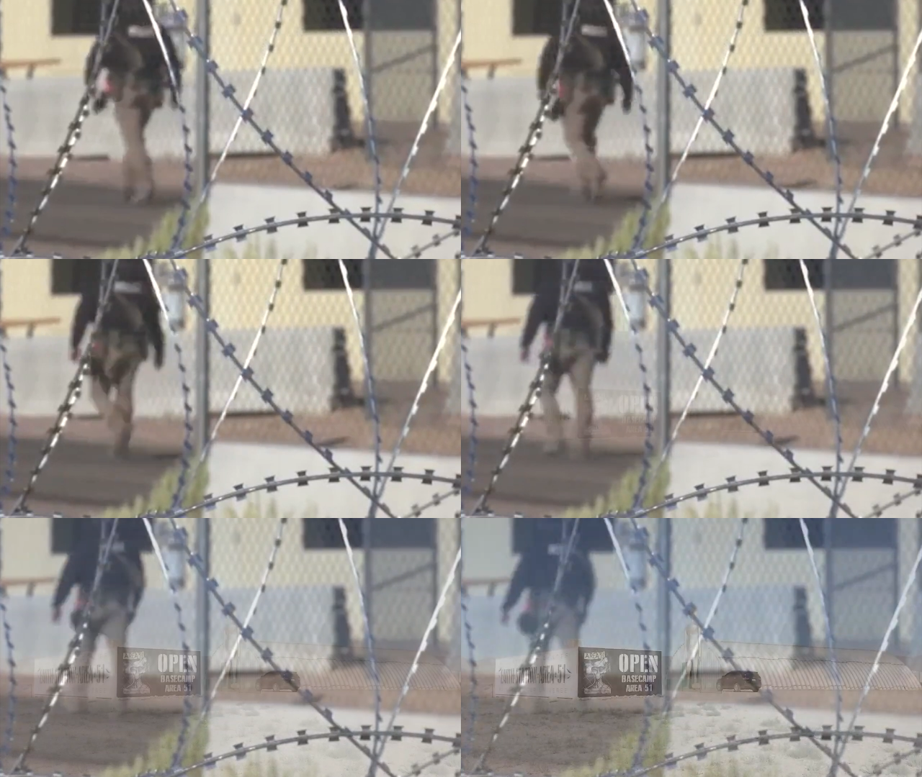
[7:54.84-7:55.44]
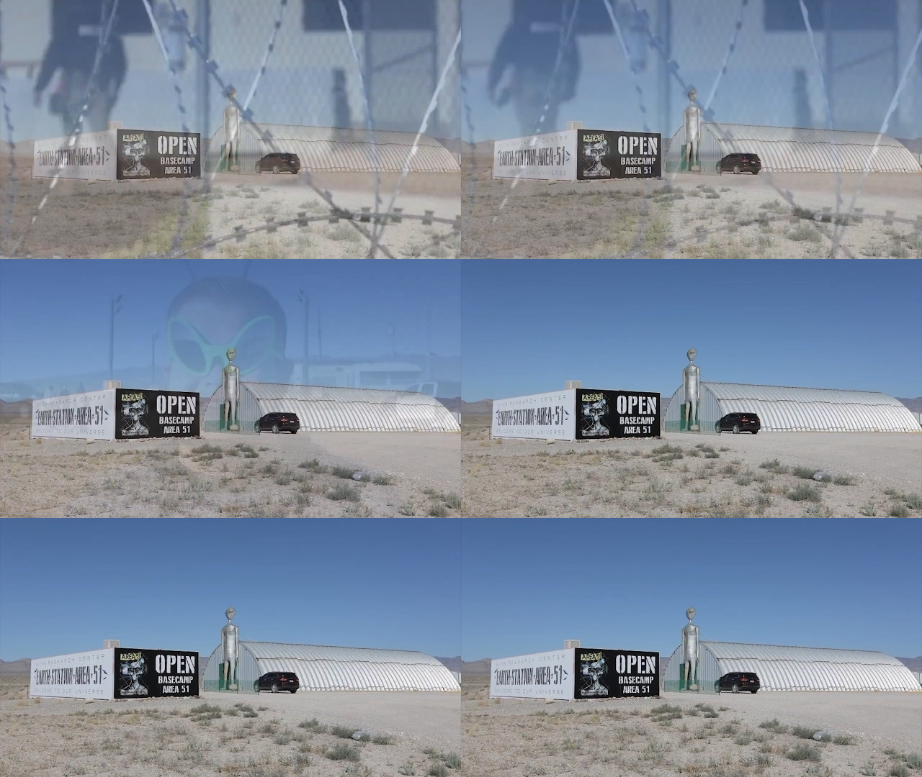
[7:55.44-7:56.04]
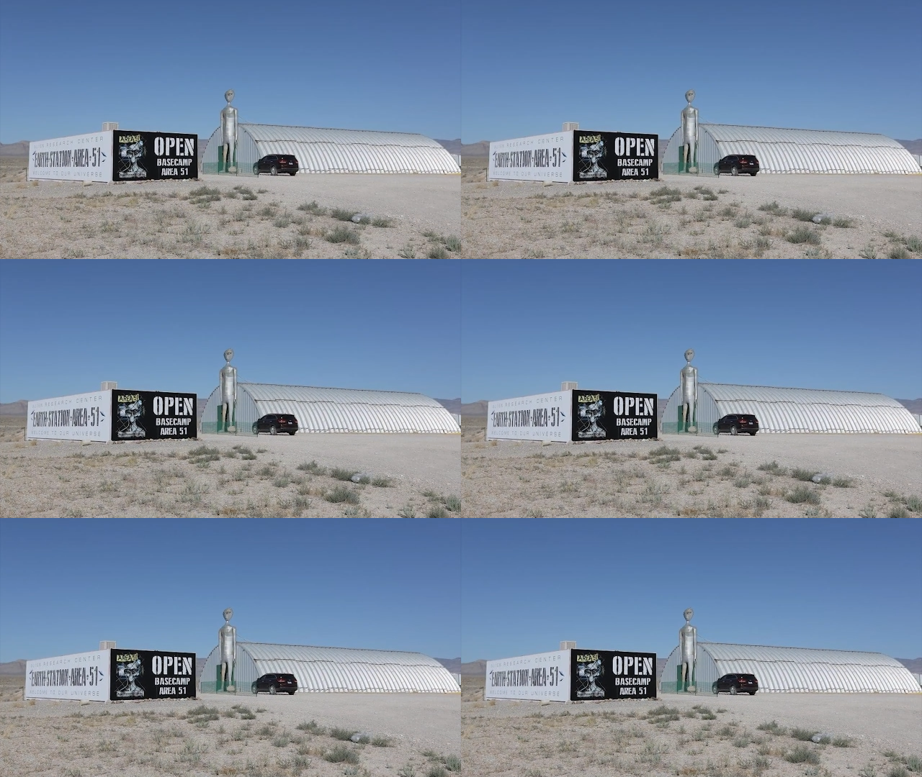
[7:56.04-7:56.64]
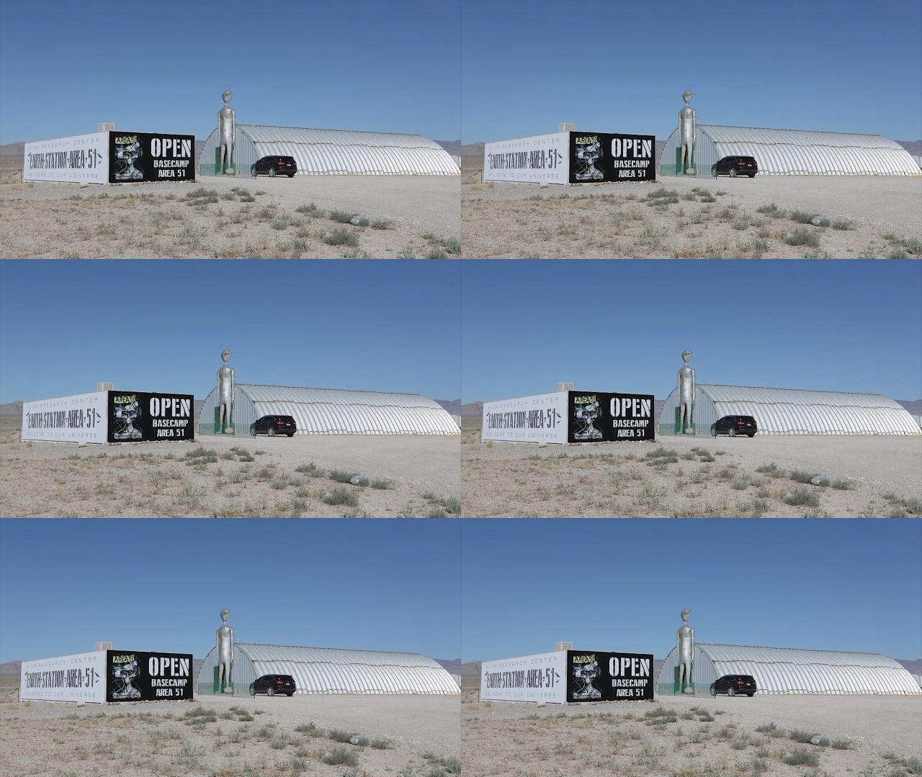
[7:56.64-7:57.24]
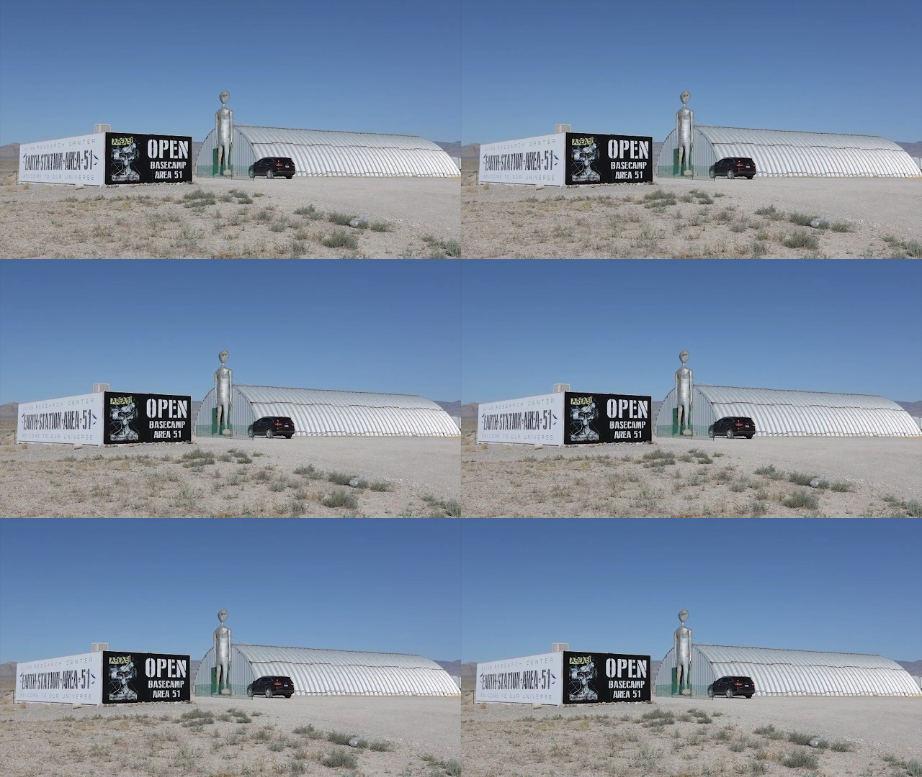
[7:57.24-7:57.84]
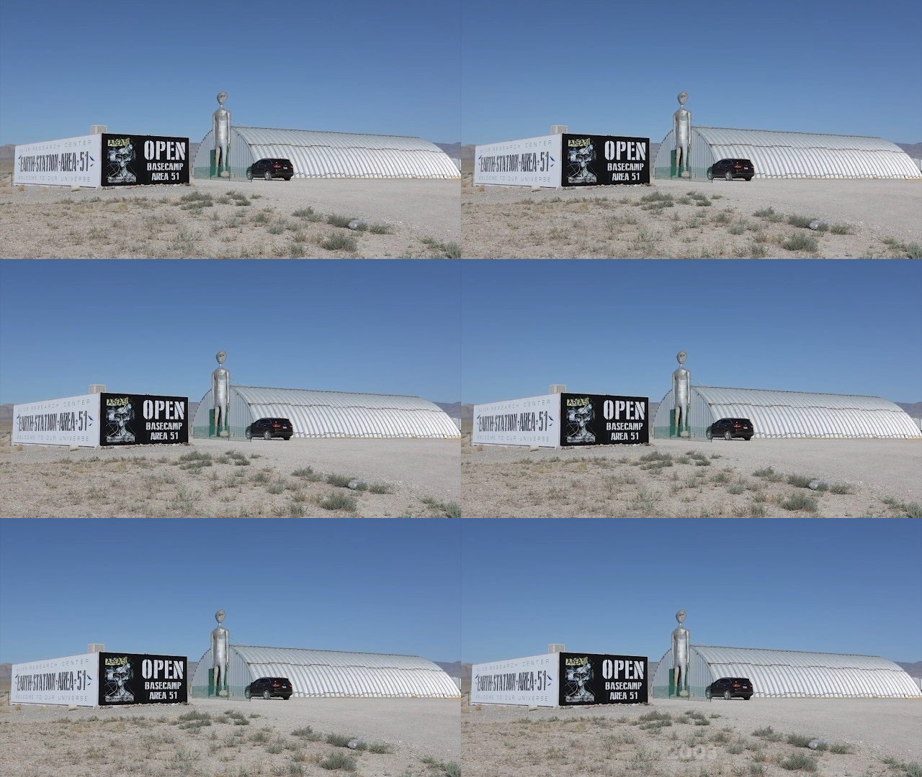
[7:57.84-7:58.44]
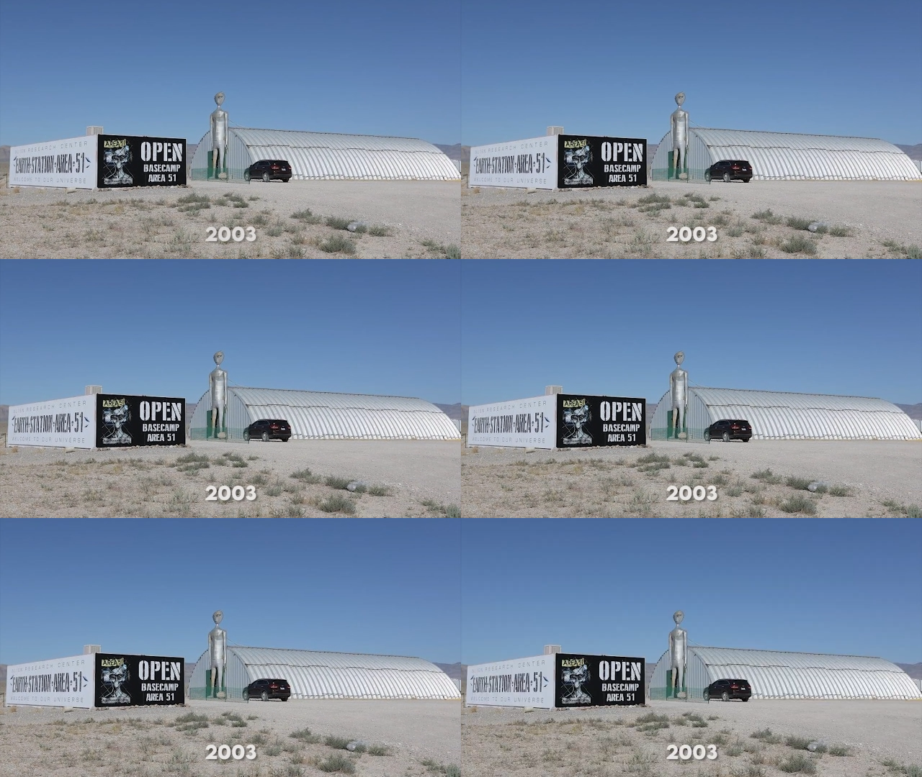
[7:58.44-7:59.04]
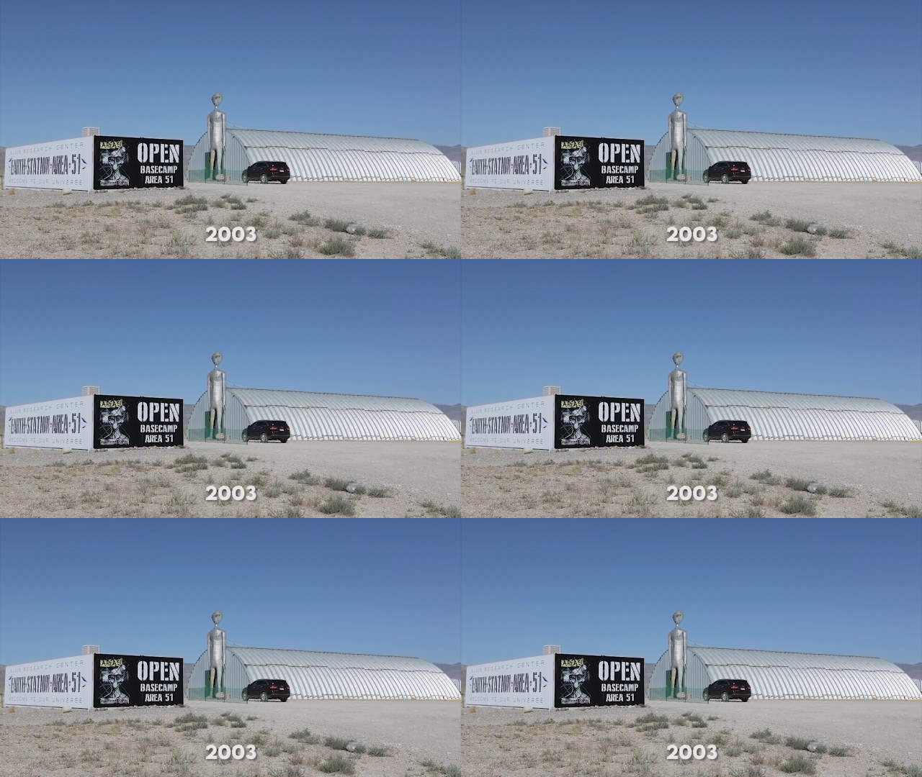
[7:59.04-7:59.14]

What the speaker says: Nobody's mouth can be seen.